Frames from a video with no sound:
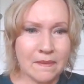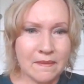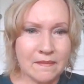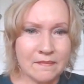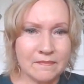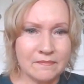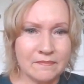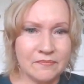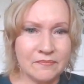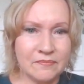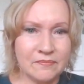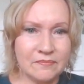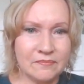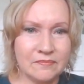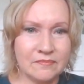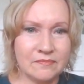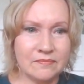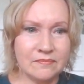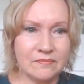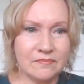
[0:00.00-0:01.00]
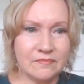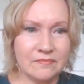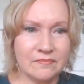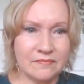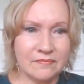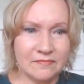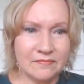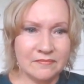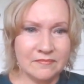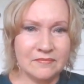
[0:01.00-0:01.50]

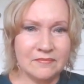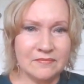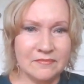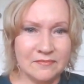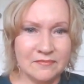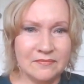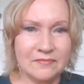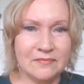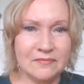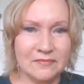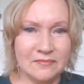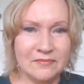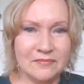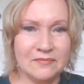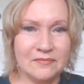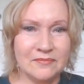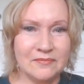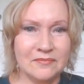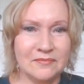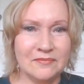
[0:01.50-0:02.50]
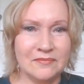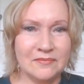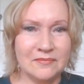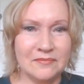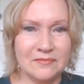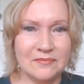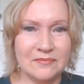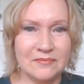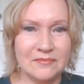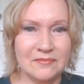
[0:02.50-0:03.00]

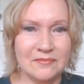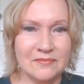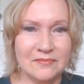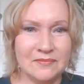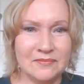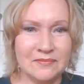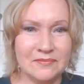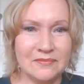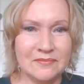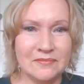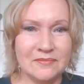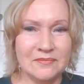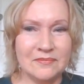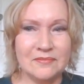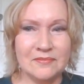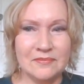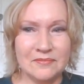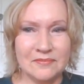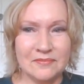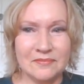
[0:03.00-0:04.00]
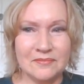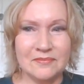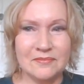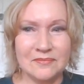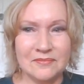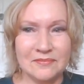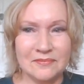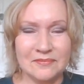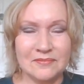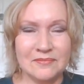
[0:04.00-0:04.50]

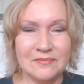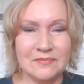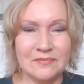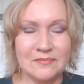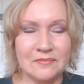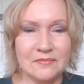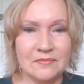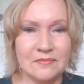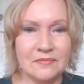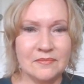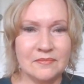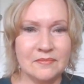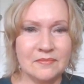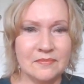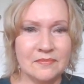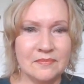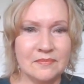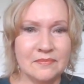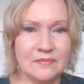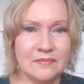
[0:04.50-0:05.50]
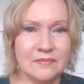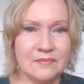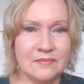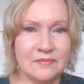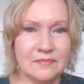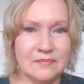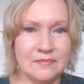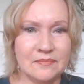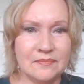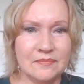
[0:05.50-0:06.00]

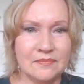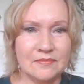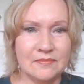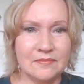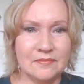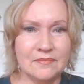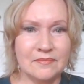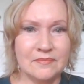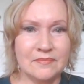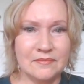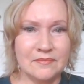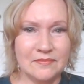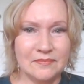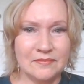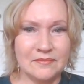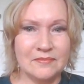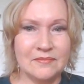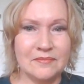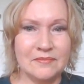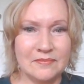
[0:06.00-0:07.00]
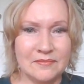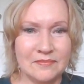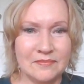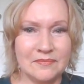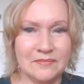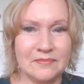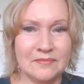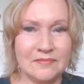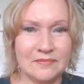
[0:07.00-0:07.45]
This person isn't speaking.